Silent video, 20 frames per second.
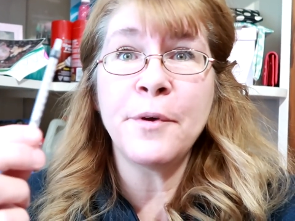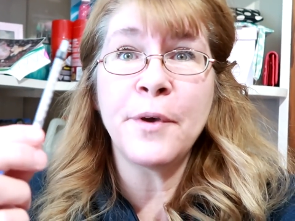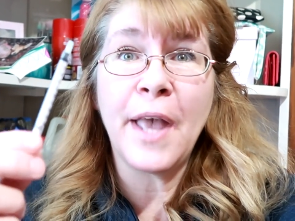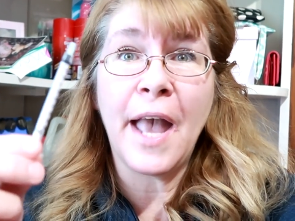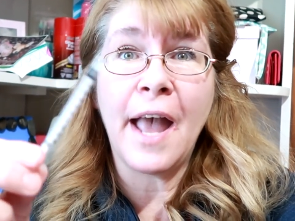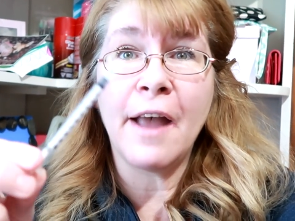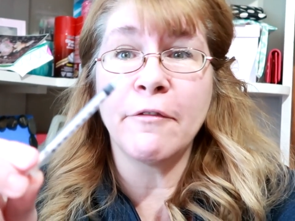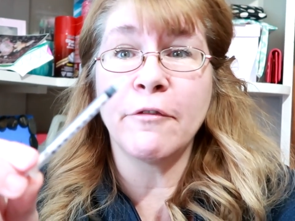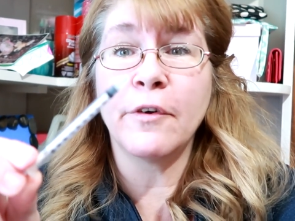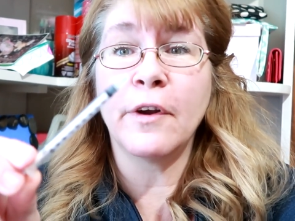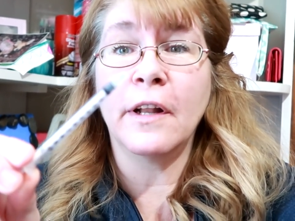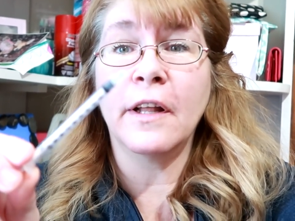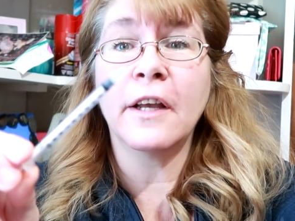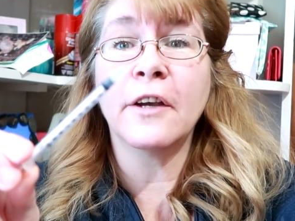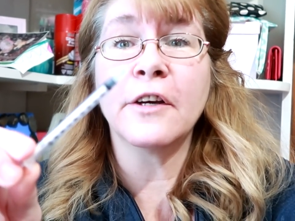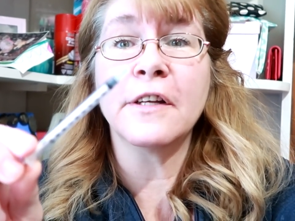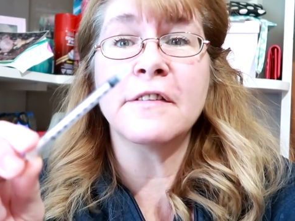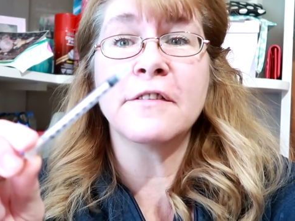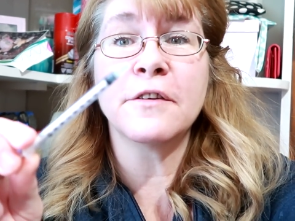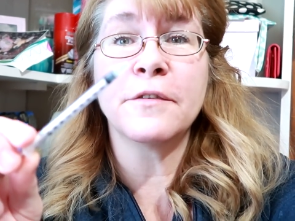you get really
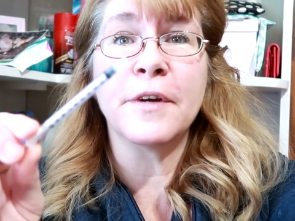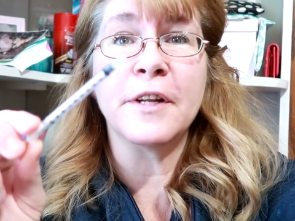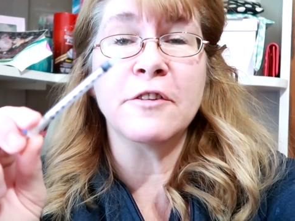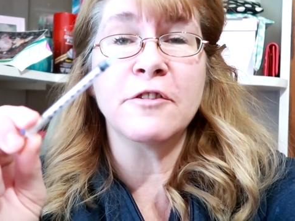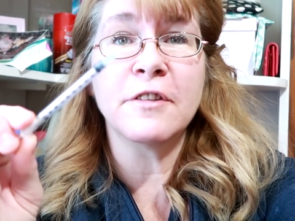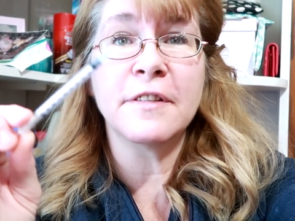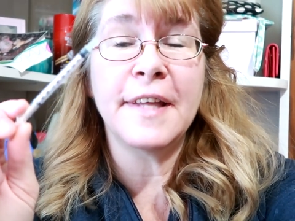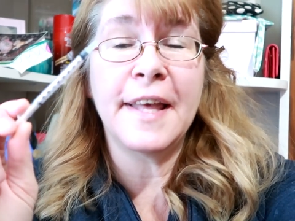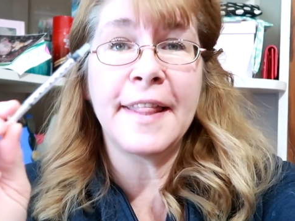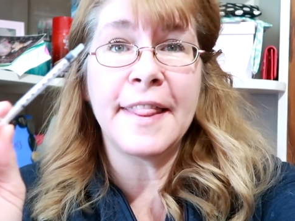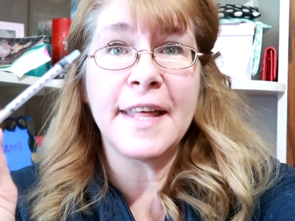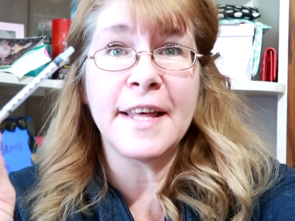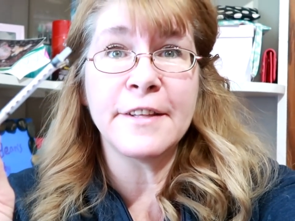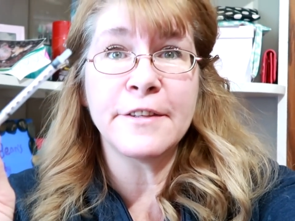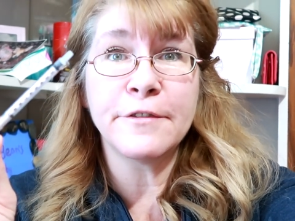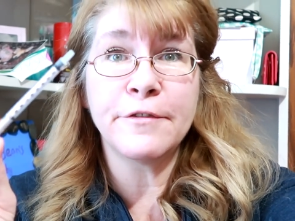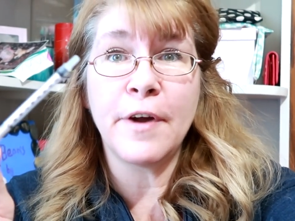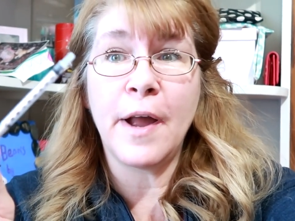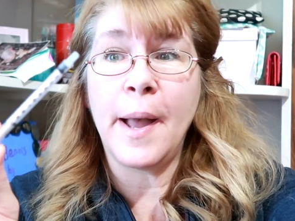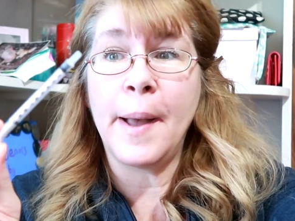good syringes like
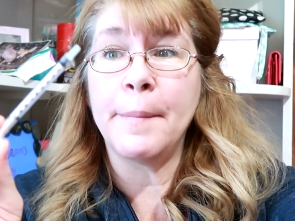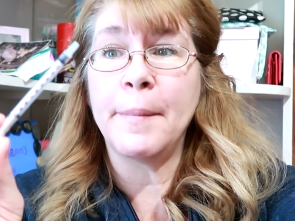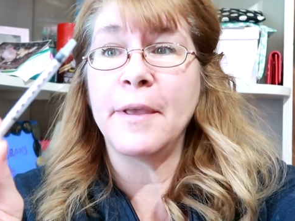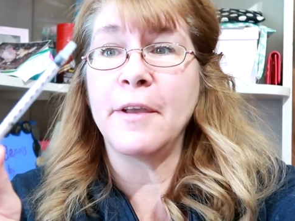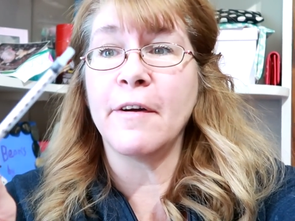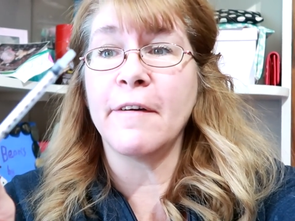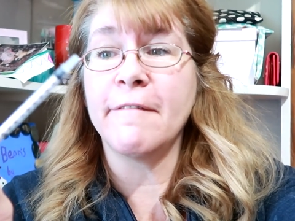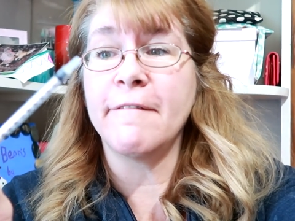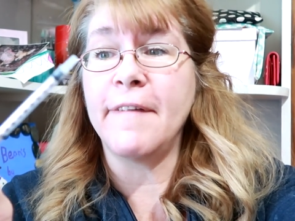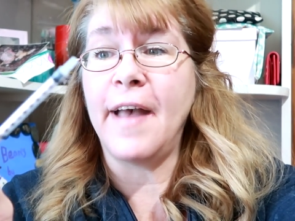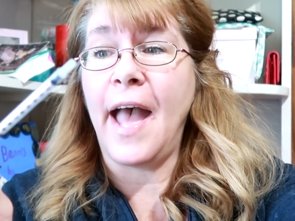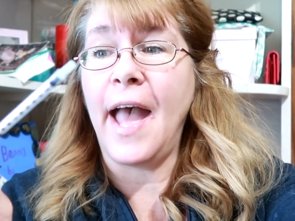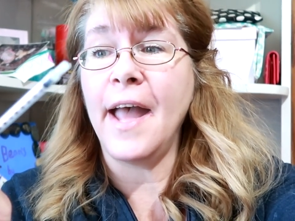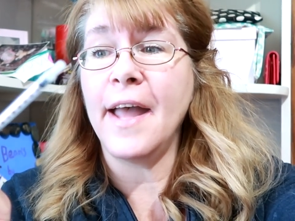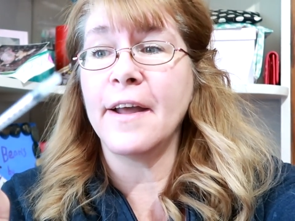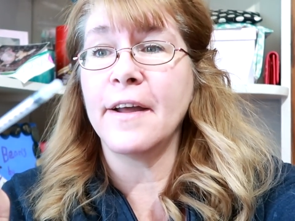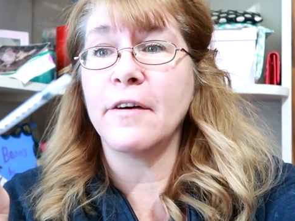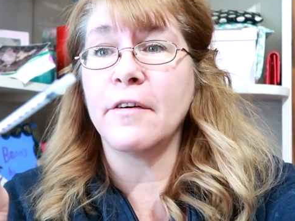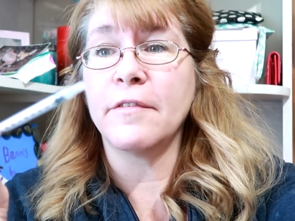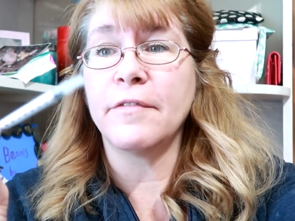this from your
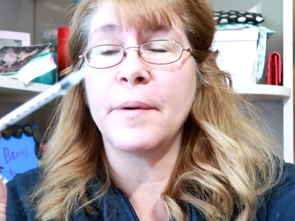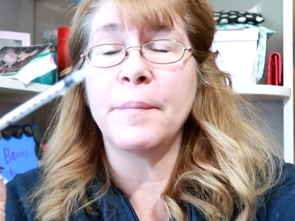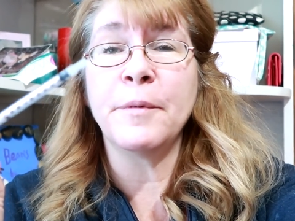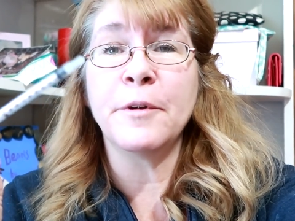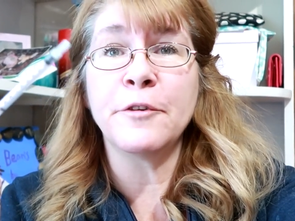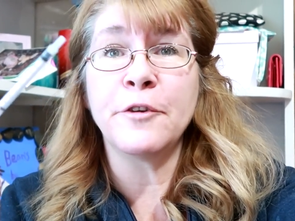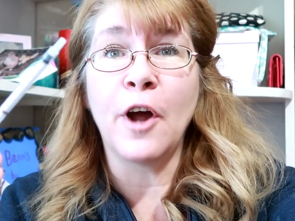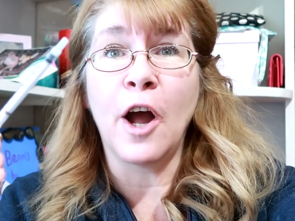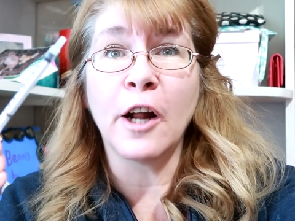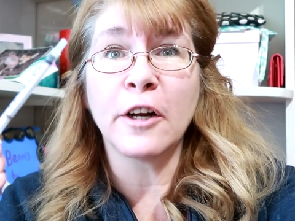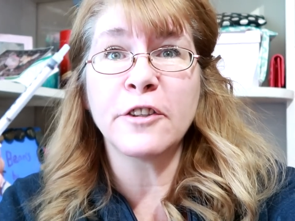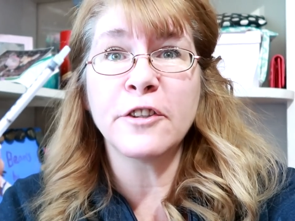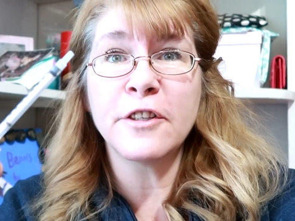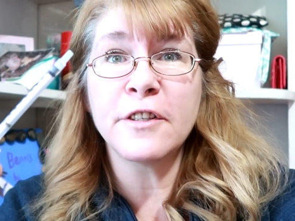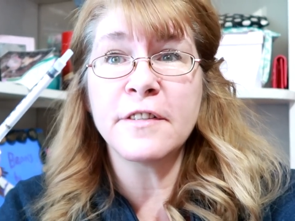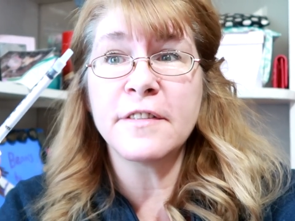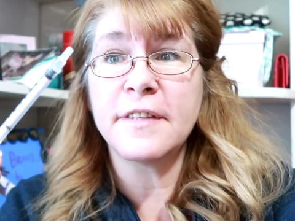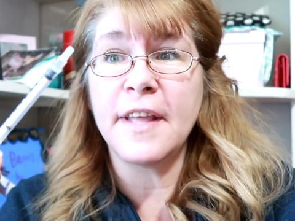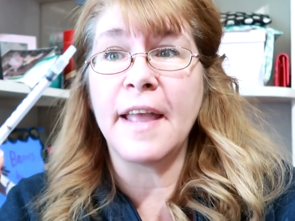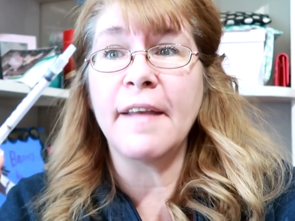vet or from your
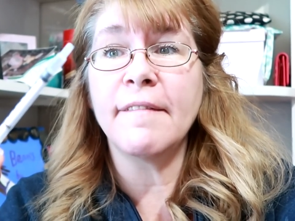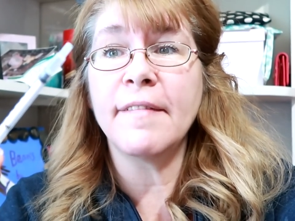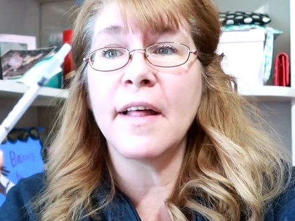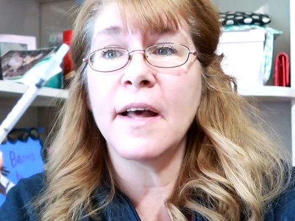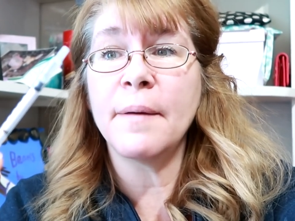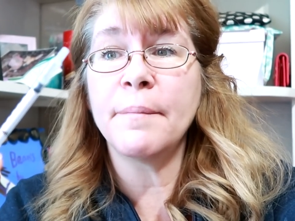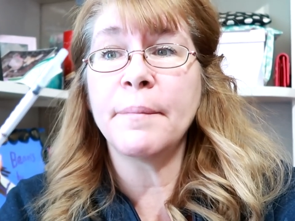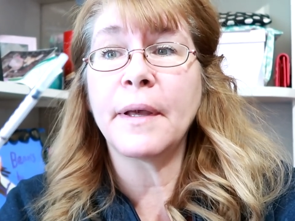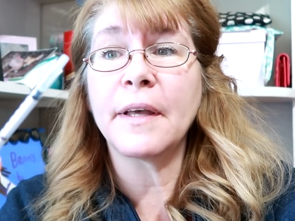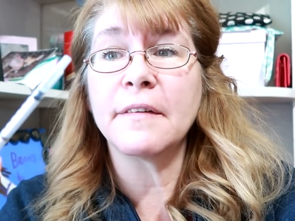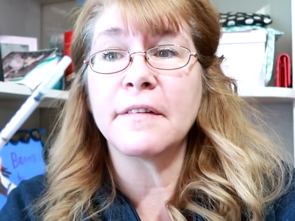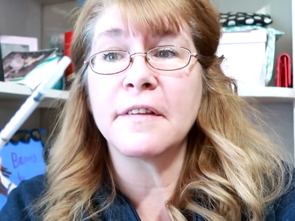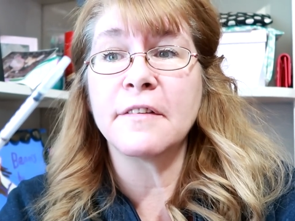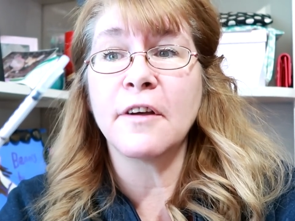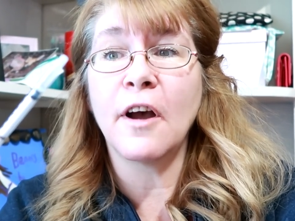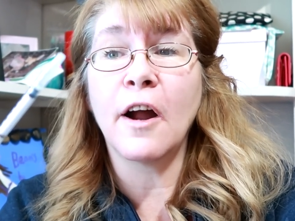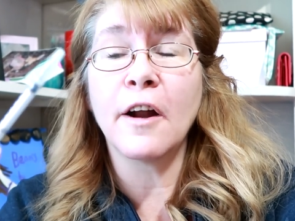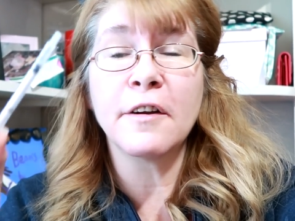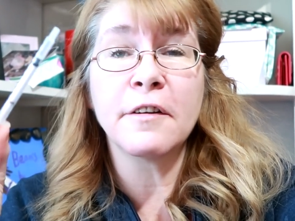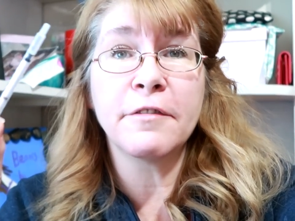doctor, save them because
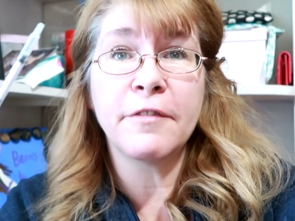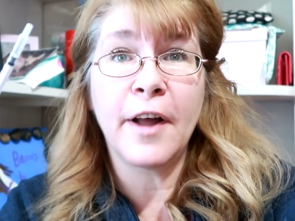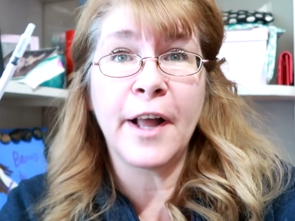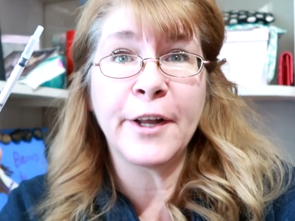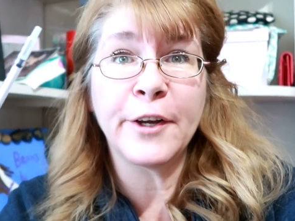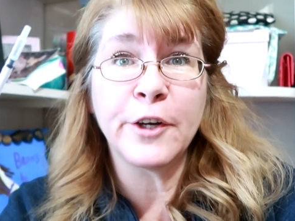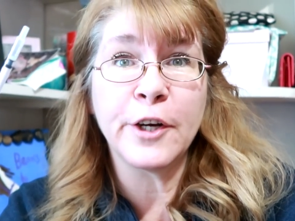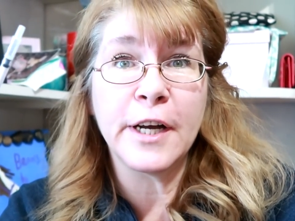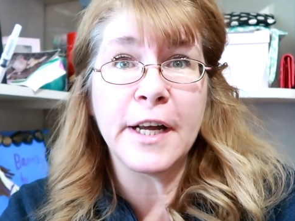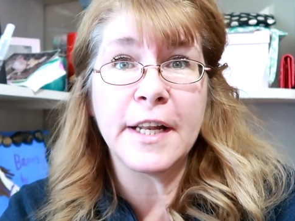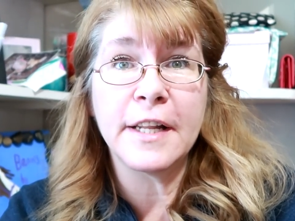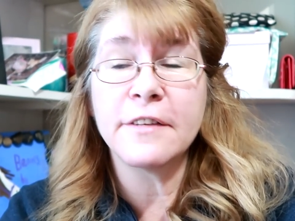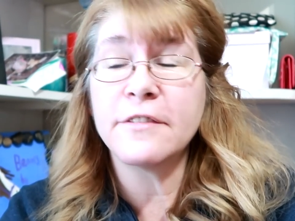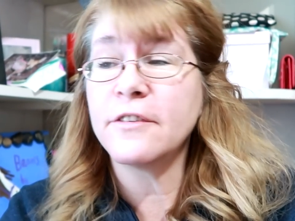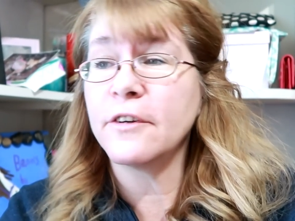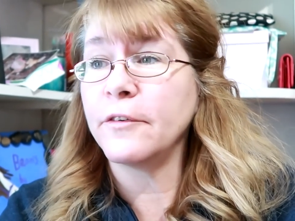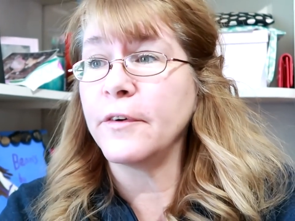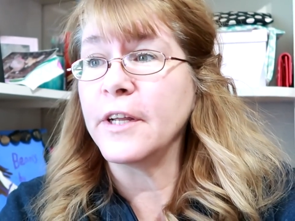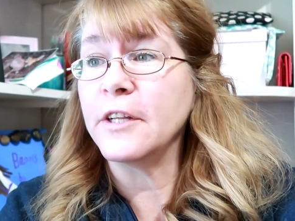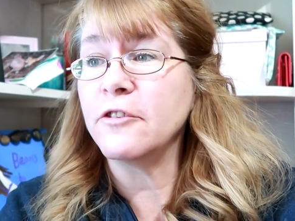it's hard to find good
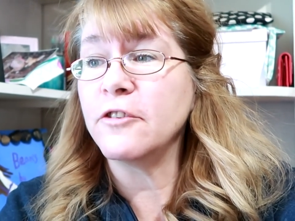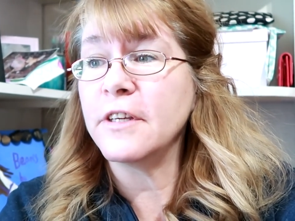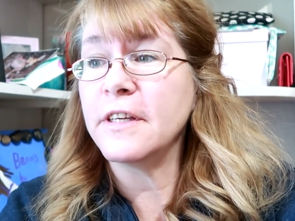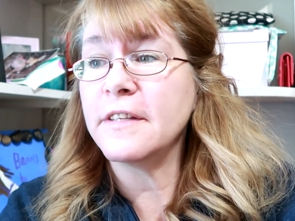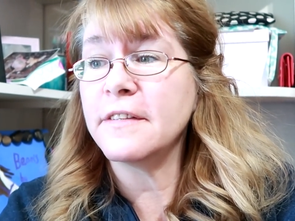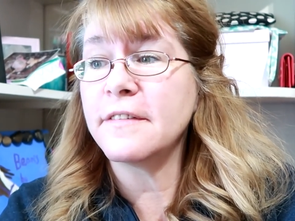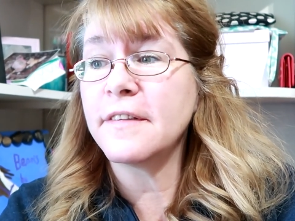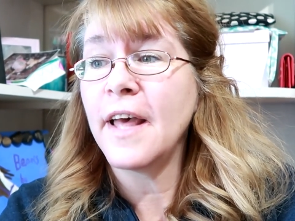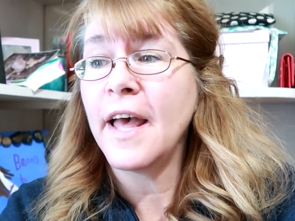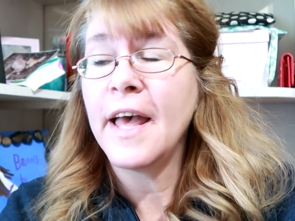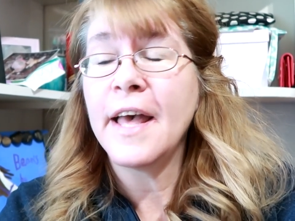syringes.